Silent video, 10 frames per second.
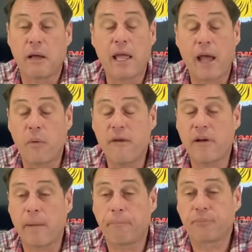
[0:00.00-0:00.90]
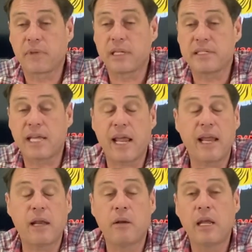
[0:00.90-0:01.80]
However, in saying
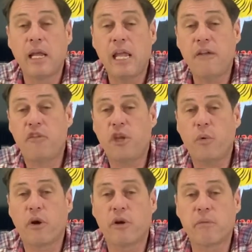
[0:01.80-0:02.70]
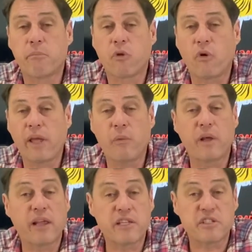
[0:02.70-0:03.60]
that, if you were an employee in one
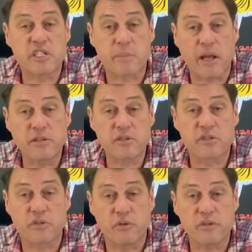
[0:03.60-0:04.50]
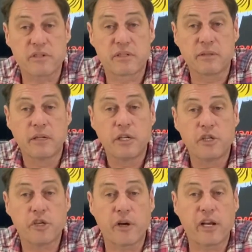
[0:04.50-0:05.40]
of those disposal stores
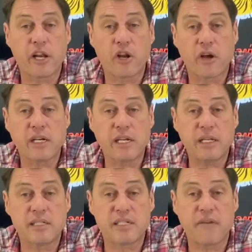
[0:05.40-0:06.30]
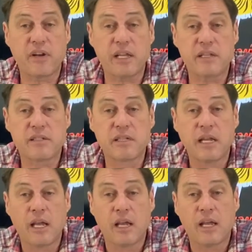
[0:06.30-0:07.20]
during the 1970s
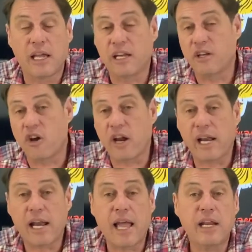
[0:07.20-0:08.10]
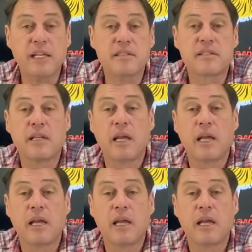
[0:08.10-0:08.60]
and 1980s